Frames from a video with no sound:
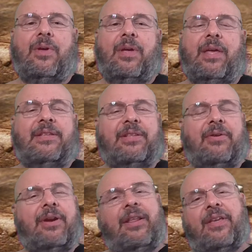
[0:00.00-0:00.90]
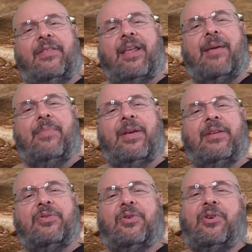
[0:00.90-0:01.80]
Is there anything that I
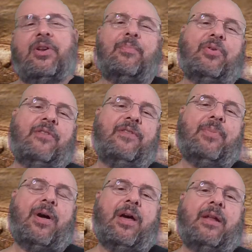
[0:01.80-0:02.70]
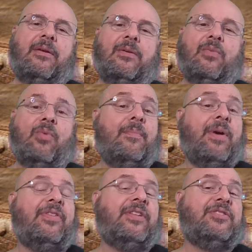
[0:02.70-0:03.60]
missed or could improve upon? What
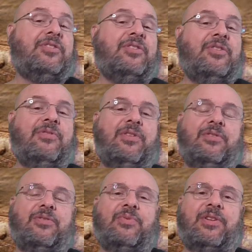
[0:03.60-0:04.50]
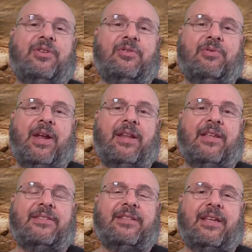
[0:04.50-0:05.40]
methods do you use when you're
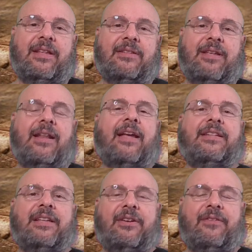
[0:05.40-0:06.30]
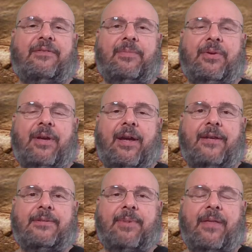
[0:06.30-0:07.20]
creating scenes? I'd like to hear from you
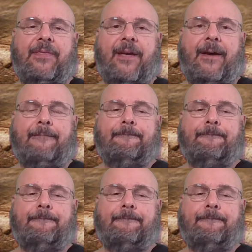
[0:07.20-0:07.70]
guys about that.